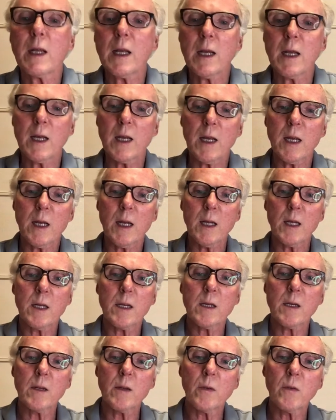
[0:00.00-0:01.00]

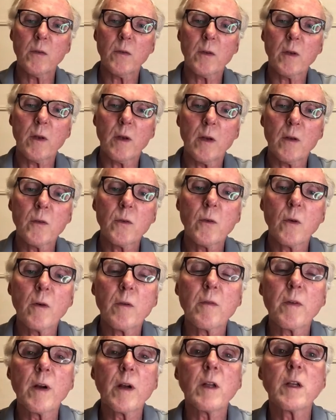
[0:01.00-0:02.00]
and this is also a
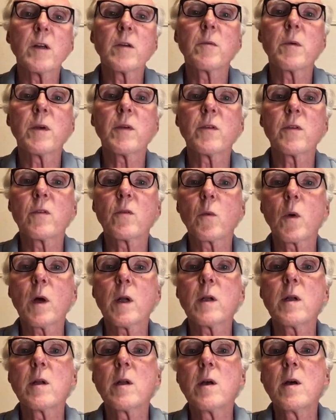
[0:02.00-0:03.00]
fairly recent
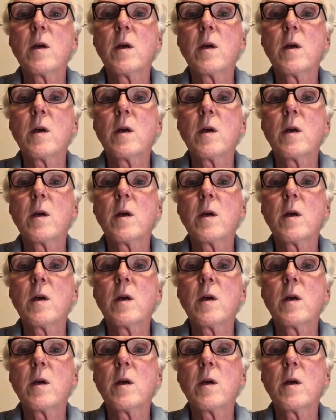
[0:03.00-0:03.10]
one.